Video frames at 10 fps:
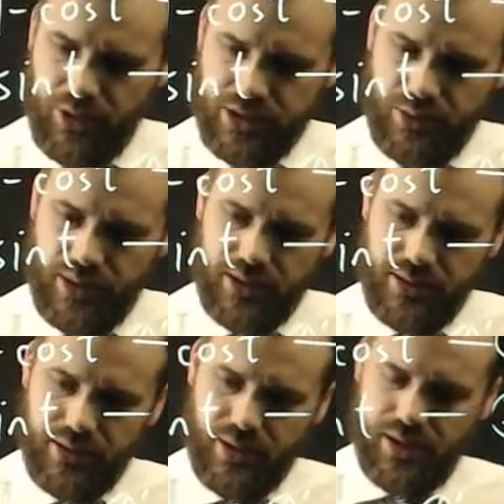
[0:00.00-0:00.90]
y squared
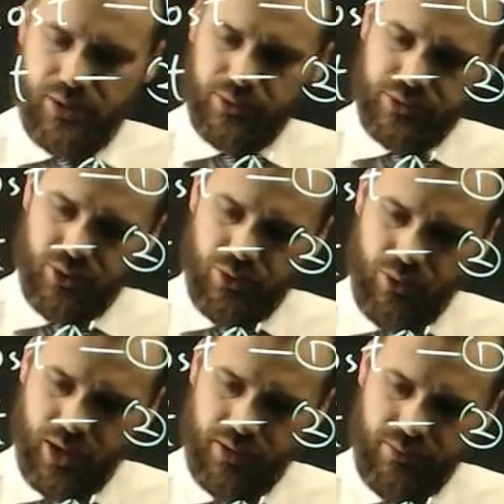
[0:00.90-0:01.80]
equals
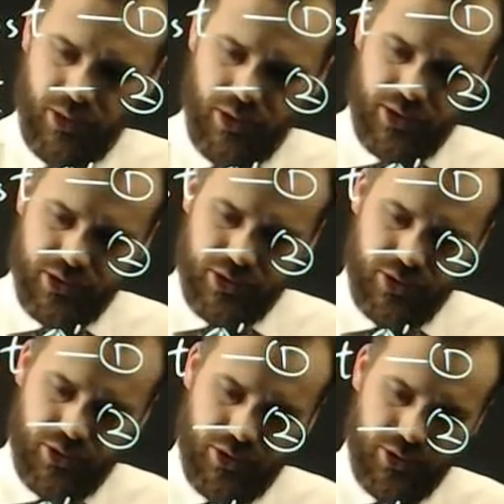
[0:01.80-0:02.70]
1 minus
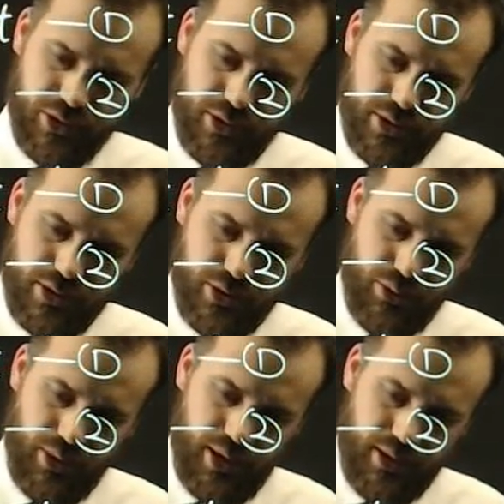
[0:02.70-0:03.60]
cos
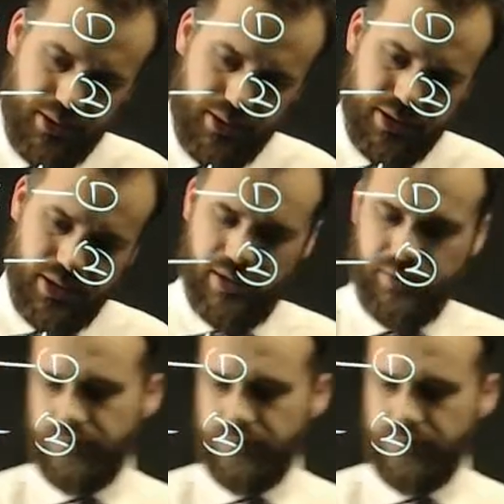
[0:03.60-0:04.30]
squared t.